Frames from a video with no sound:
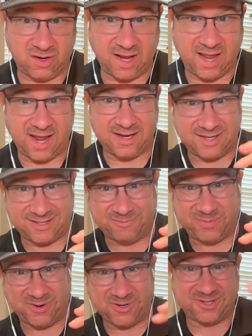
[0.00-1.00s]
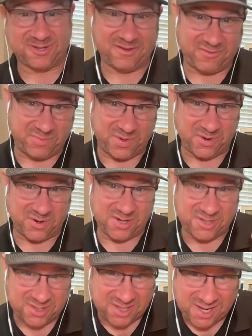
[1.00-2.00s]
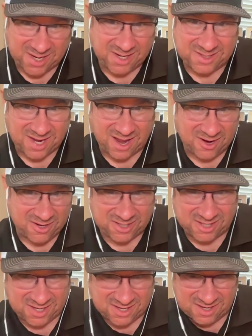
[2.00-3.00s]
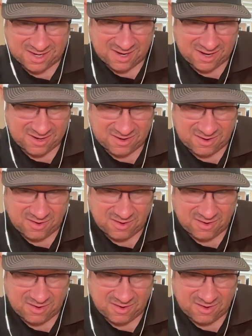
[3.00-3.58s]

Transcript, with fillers: They can't disappear until they've appeared. And just kicking tires in a